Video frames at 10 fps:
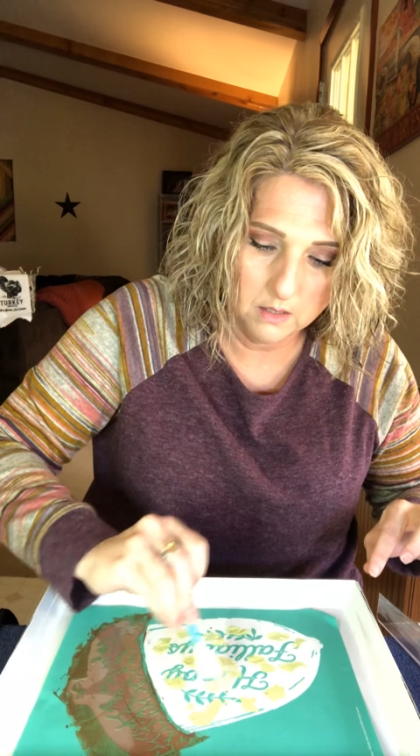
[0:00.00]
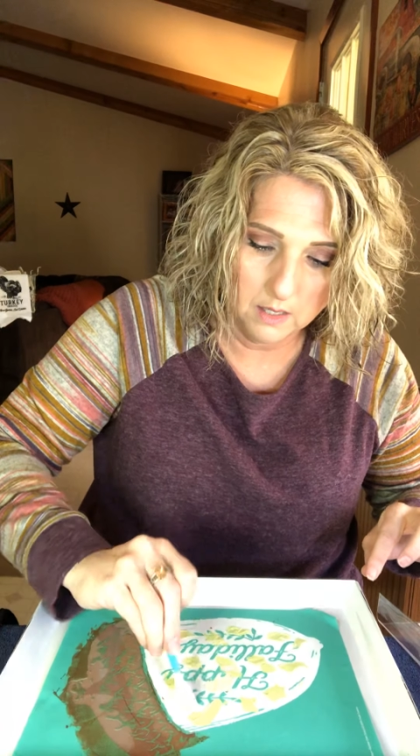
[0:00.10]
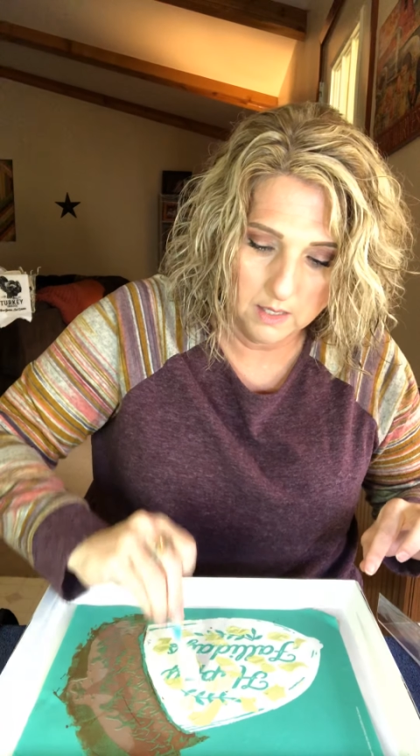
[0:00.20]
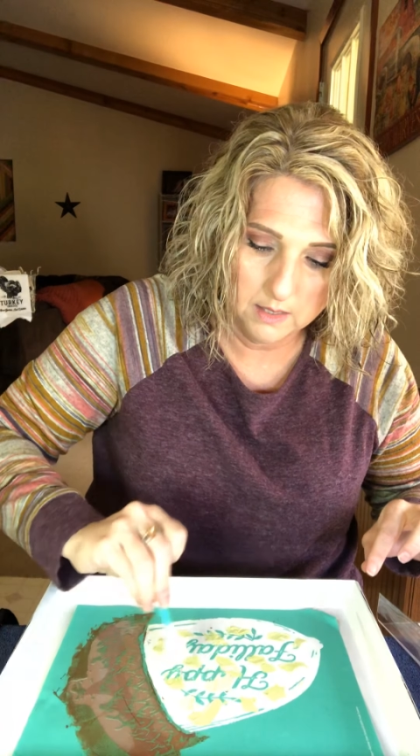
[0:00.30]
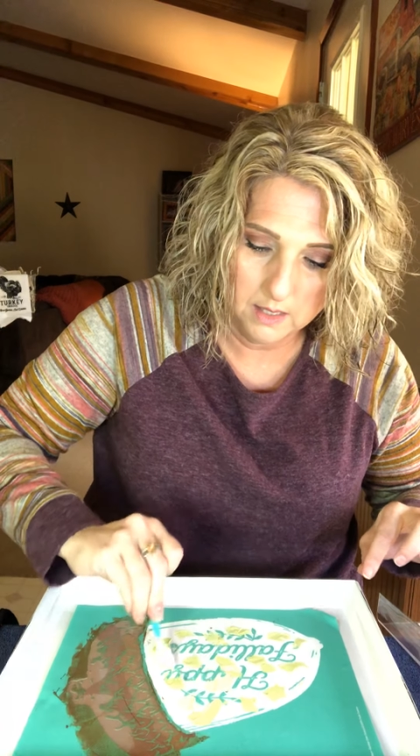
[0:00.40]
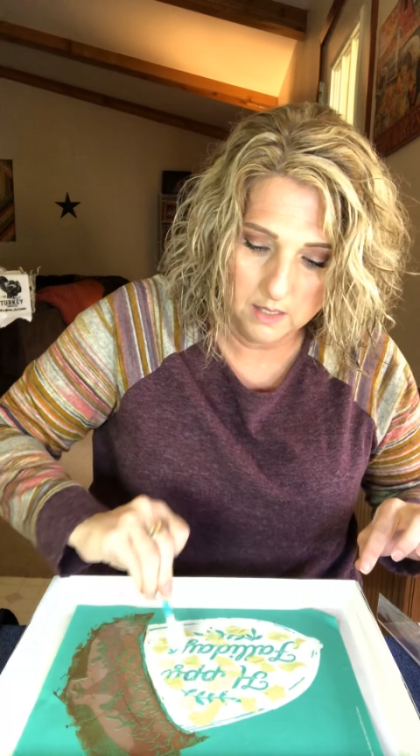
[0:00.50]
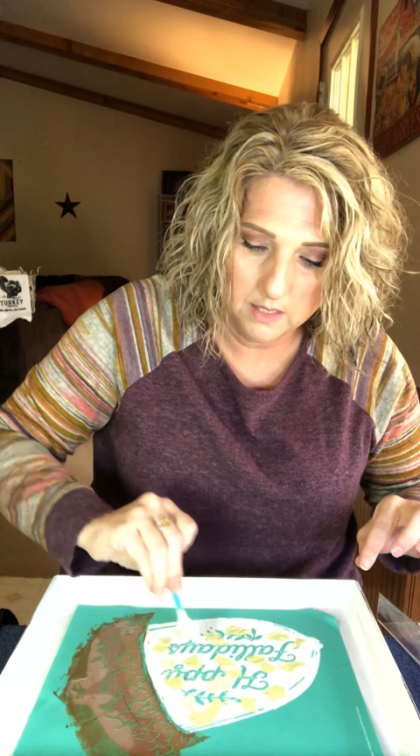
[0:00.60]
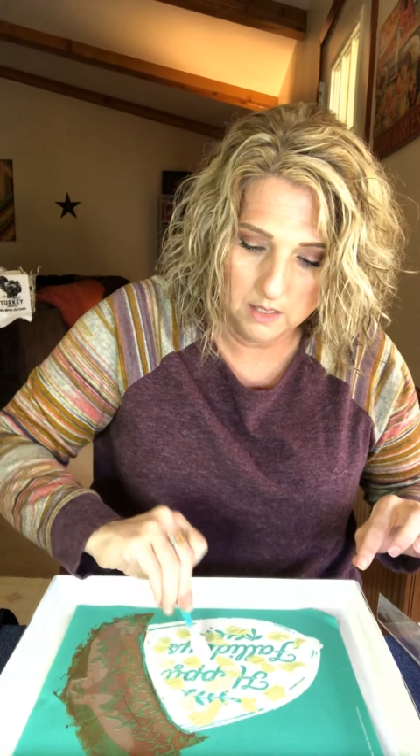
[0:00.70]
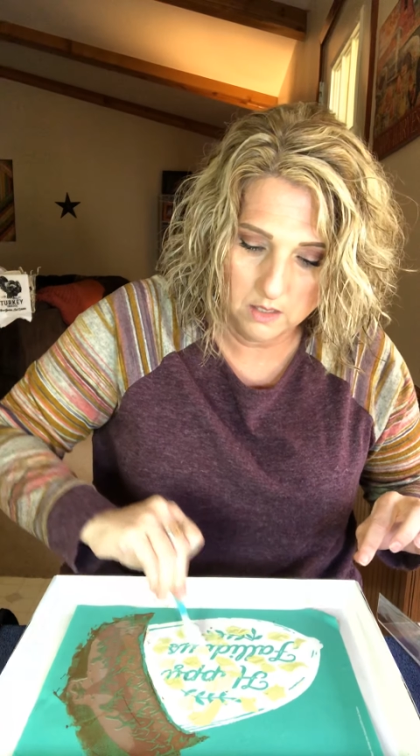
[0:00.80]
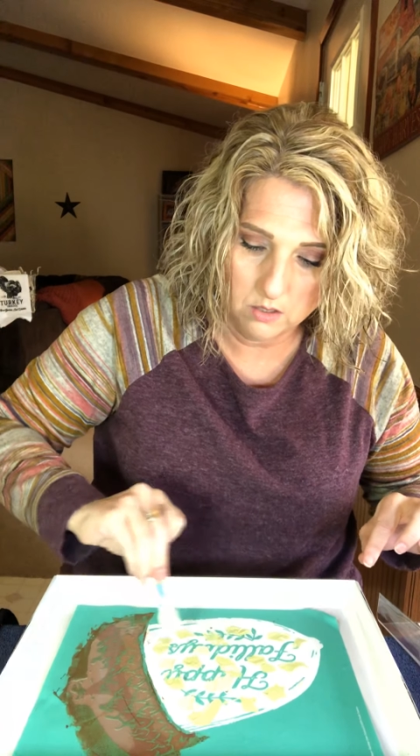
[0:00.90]
like I said, it
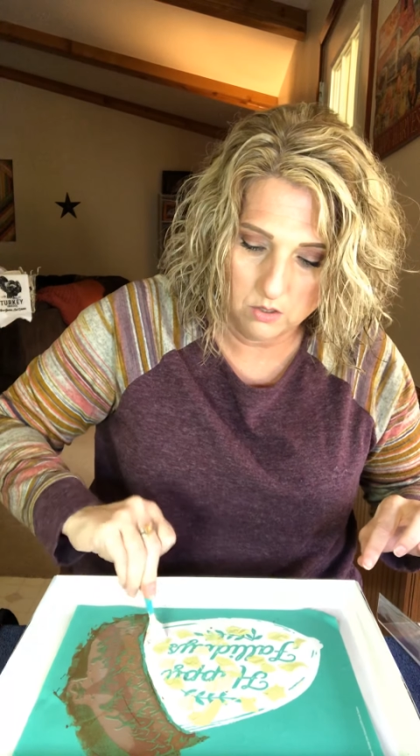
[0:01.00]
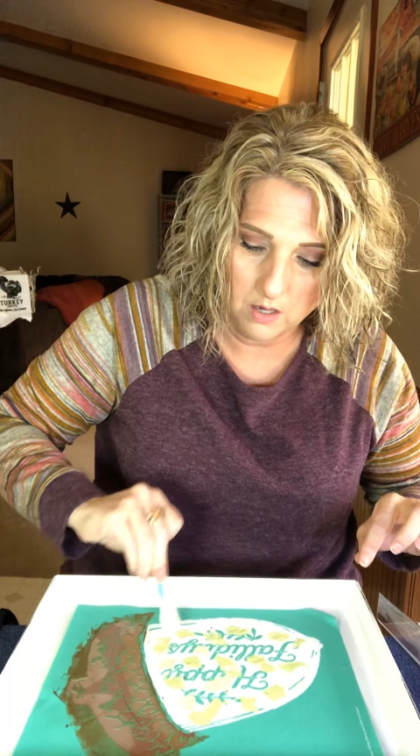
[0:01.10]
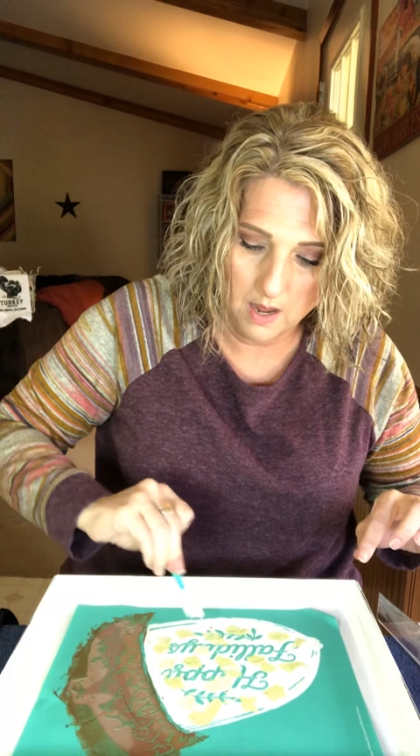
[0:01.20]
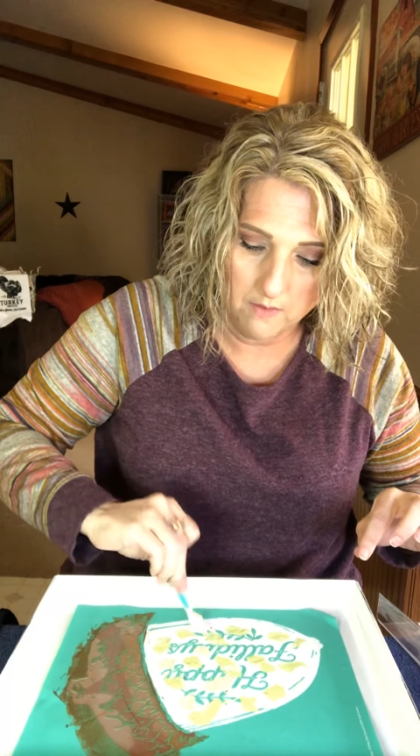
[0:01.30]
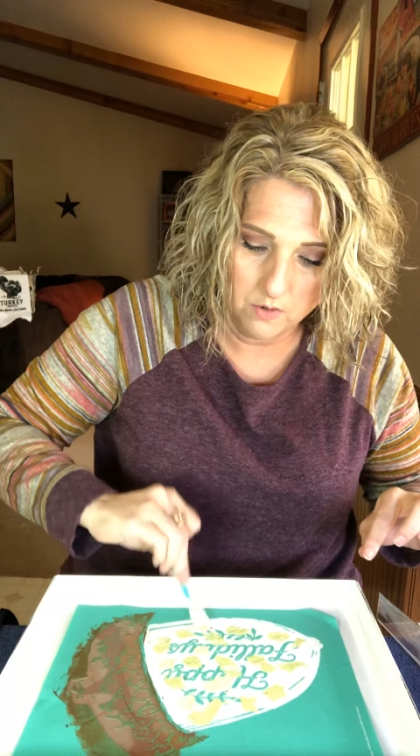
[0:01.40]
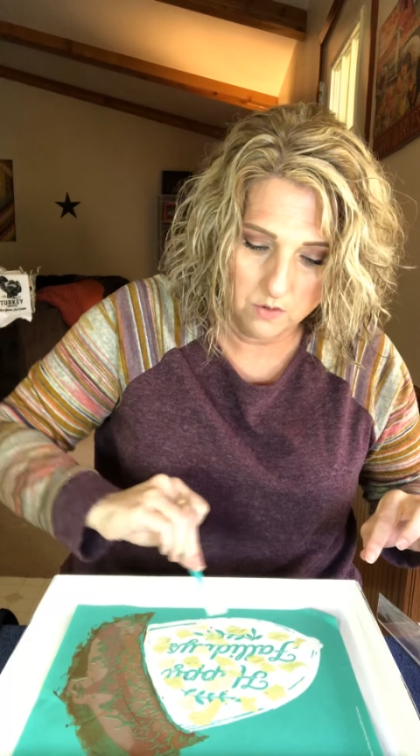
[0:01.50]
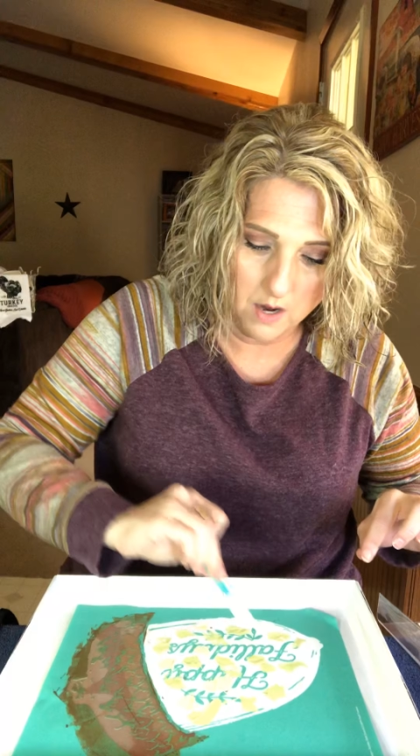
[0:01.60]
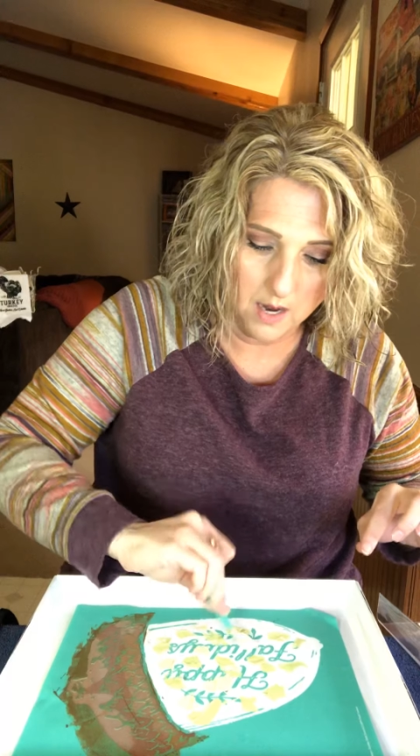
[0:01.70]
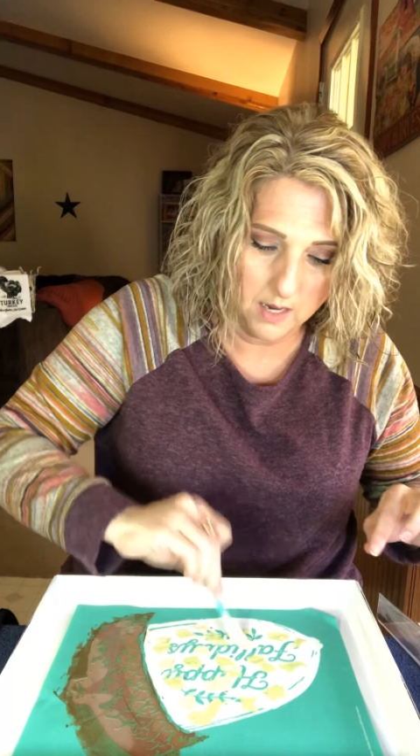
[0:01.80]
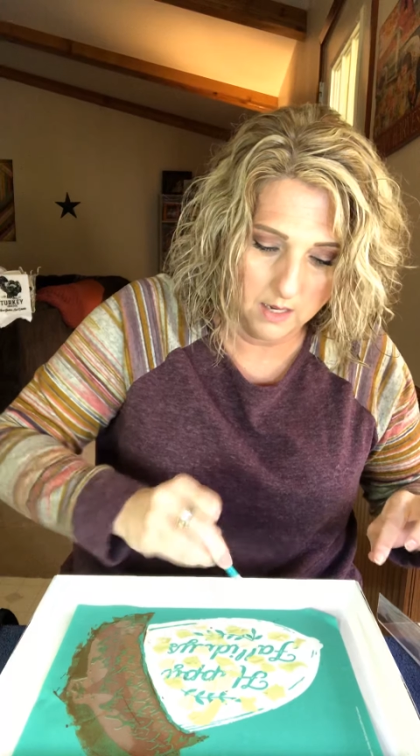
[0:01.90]
does have a
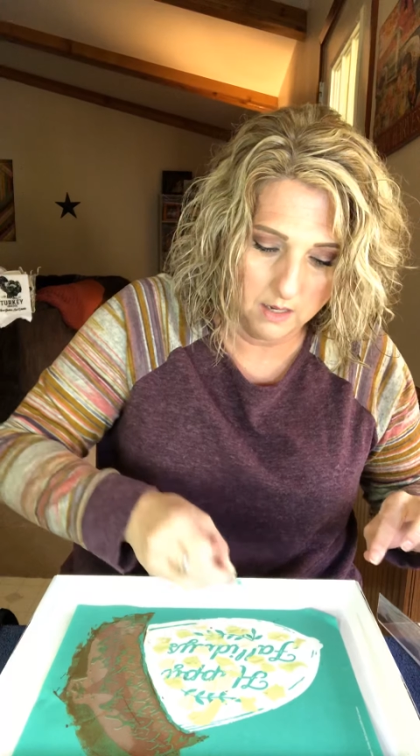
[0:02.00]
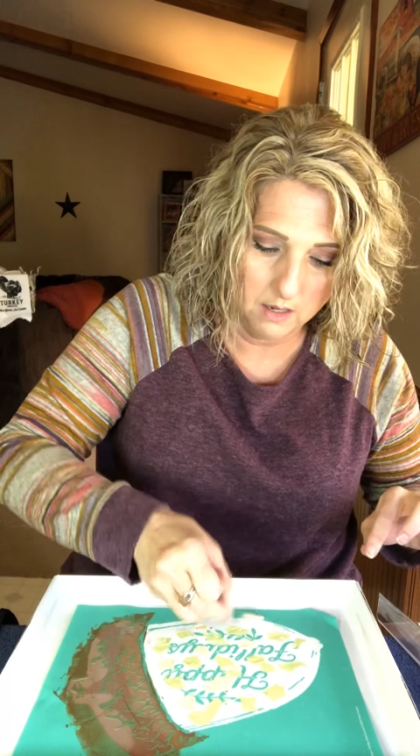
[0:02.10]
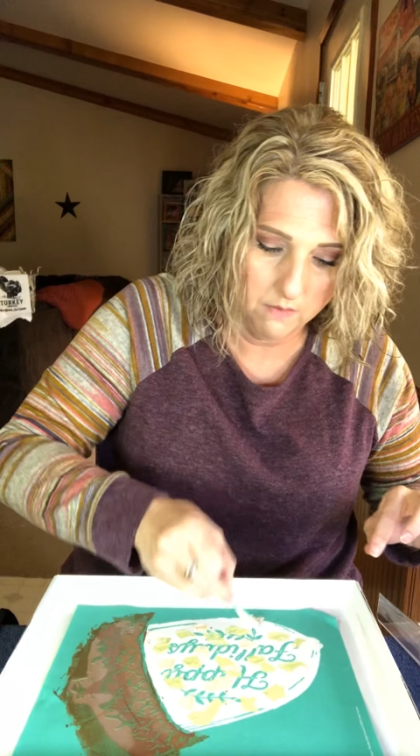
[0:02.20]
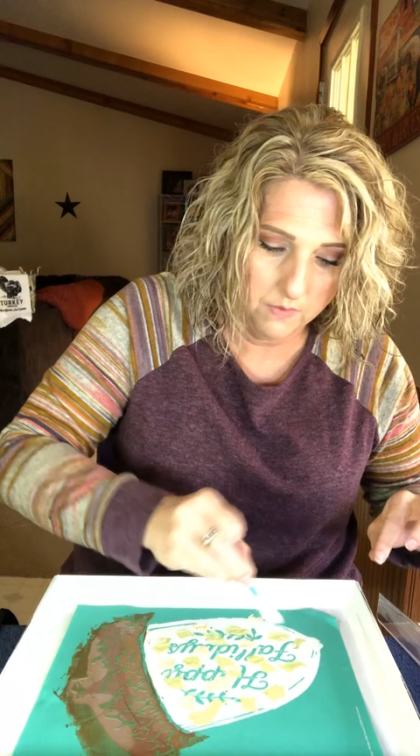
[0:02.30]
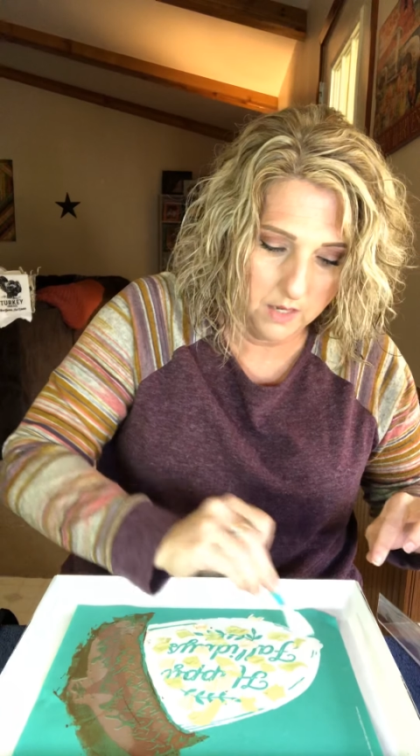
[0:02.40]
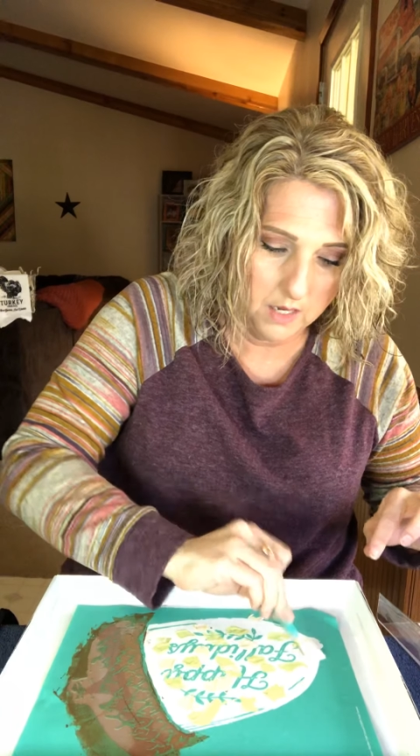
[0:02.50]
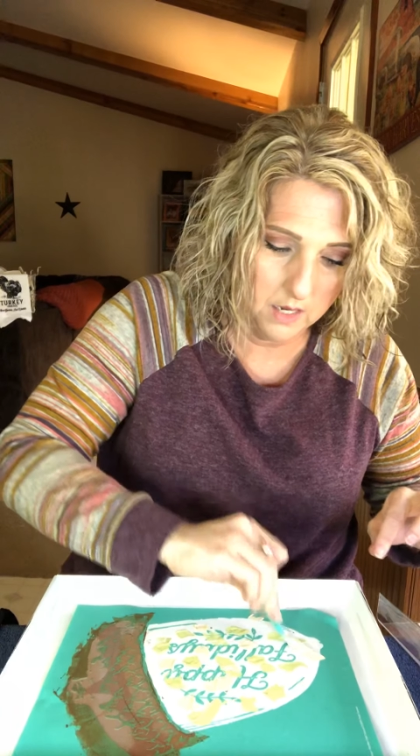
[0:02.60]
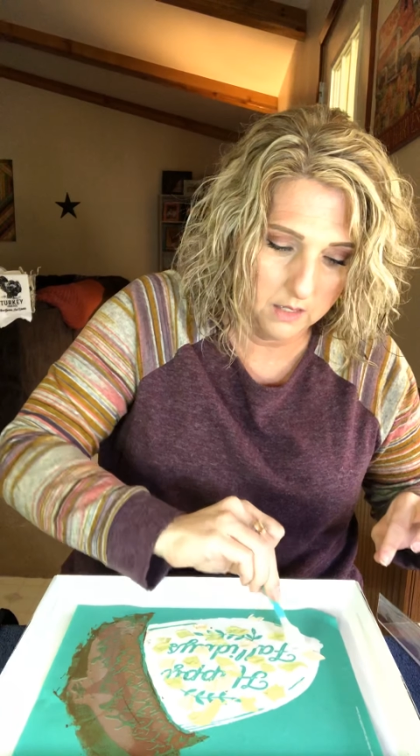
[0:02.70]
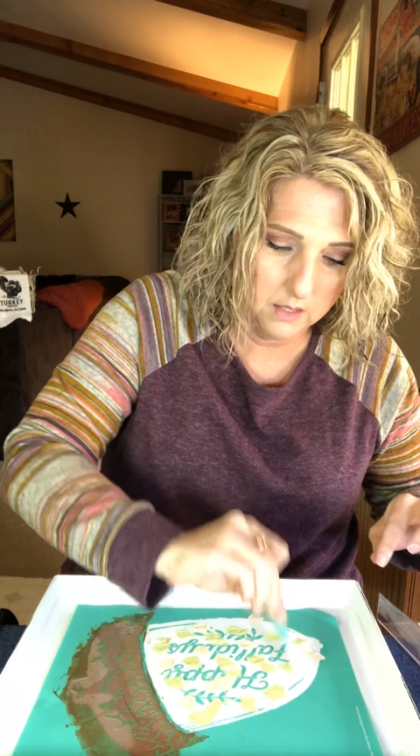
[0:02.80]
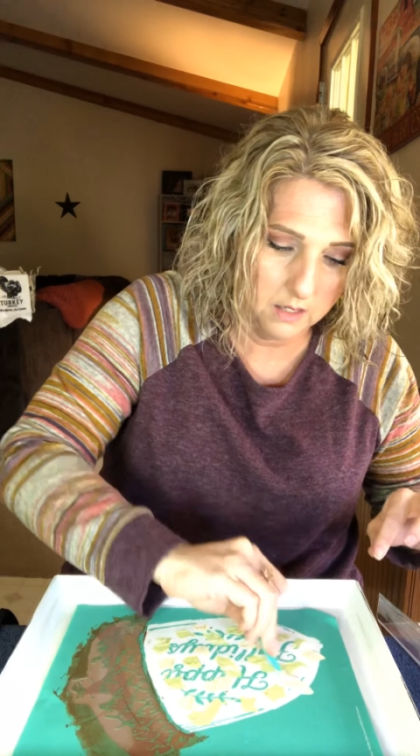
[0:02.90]
drying effect.